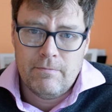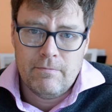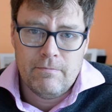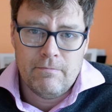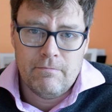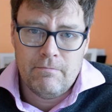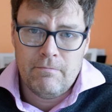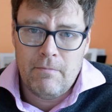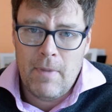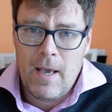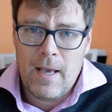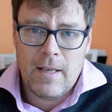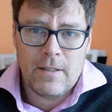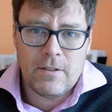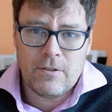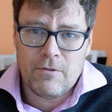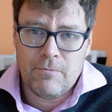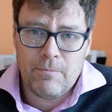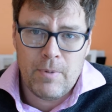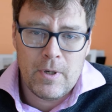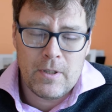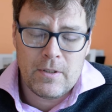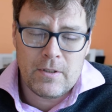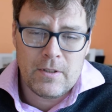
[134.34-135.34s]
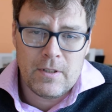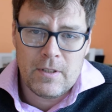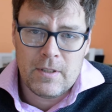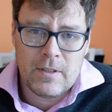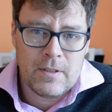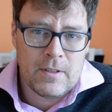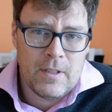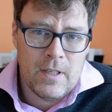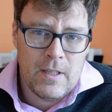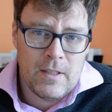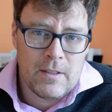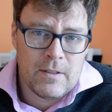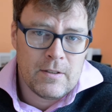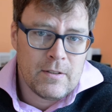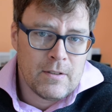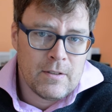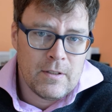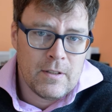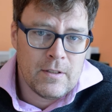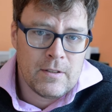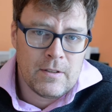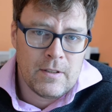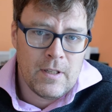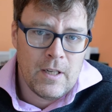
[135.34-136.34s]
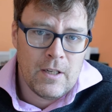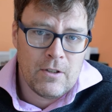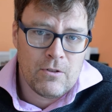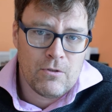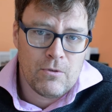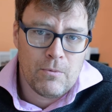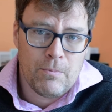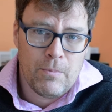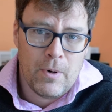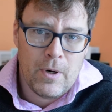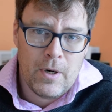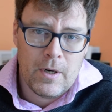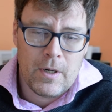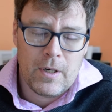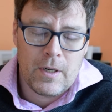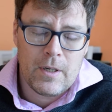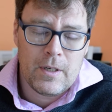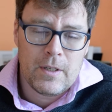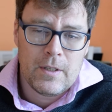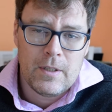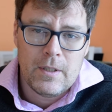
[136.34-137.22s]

Massive parts of the state is natural park.